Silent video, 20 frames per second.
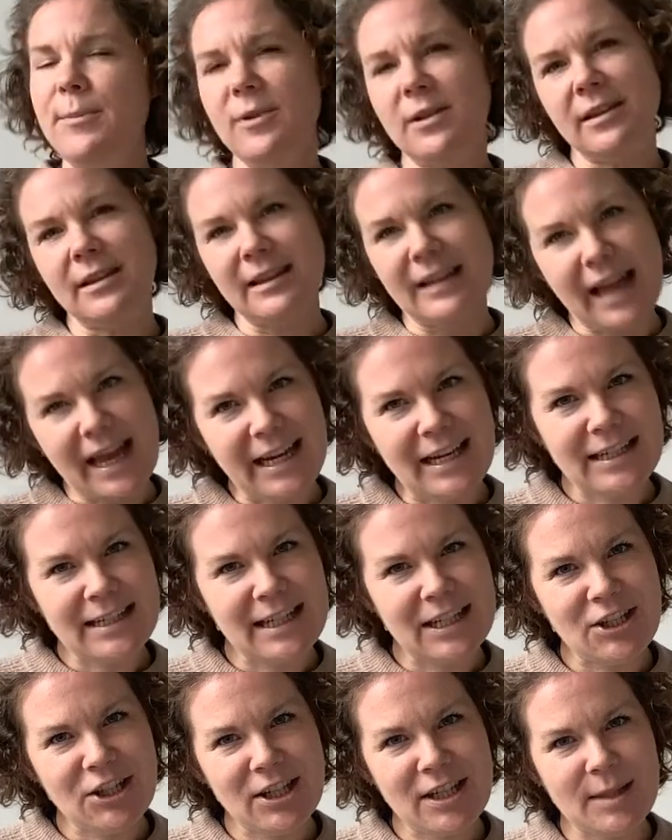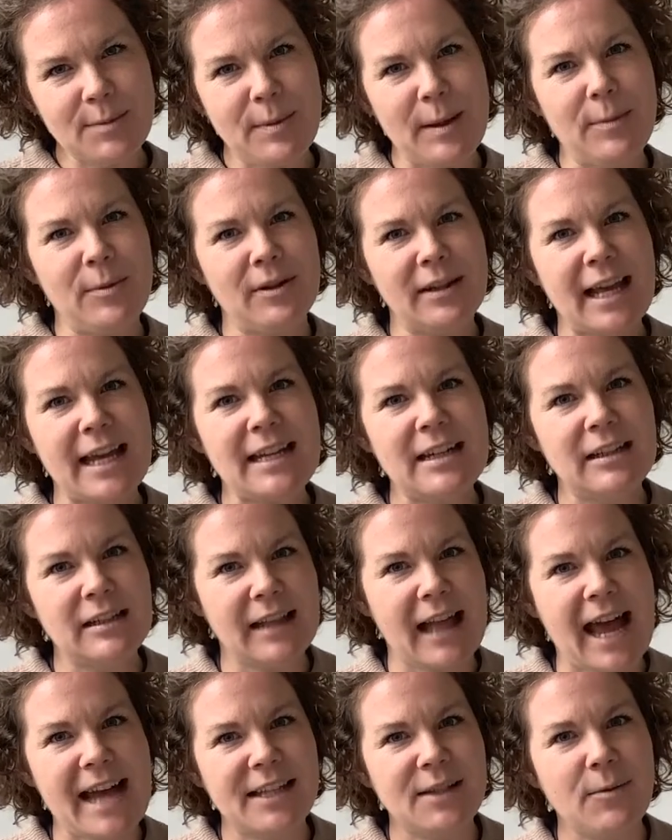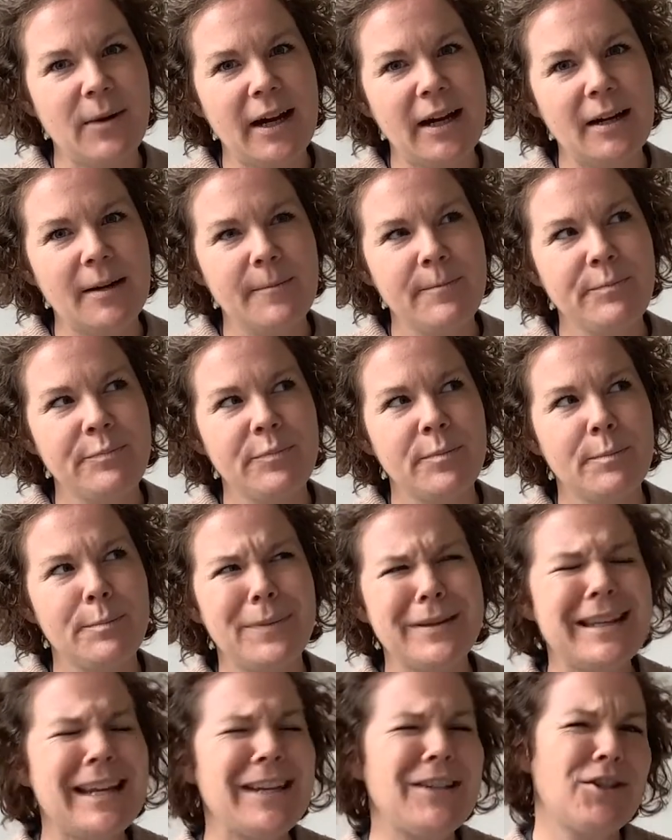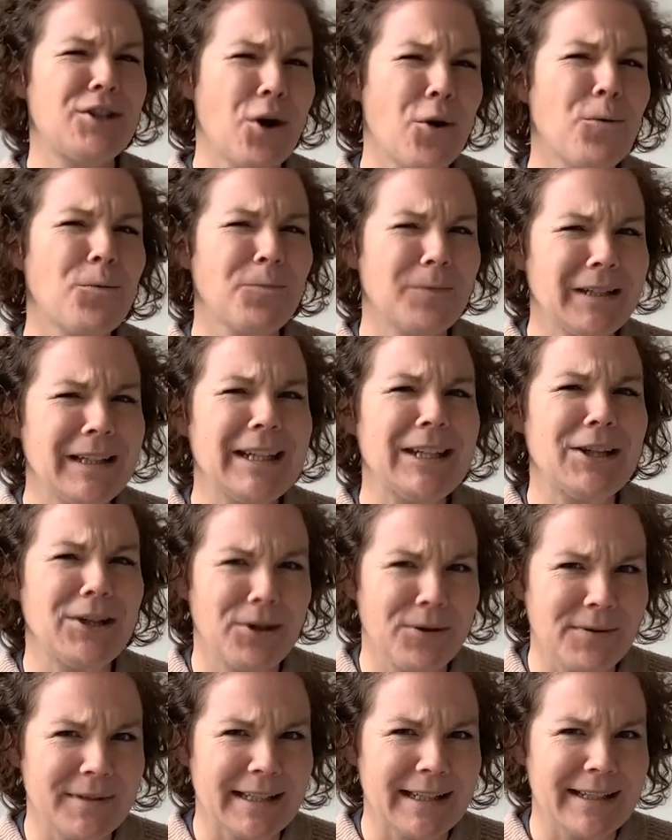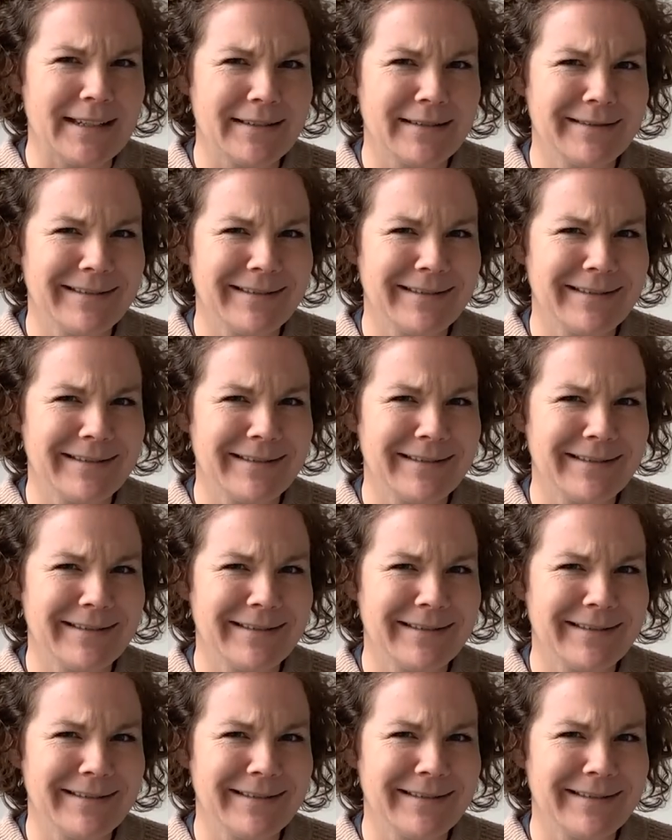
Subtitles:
like dishes, people like glassware, but they don't really use it.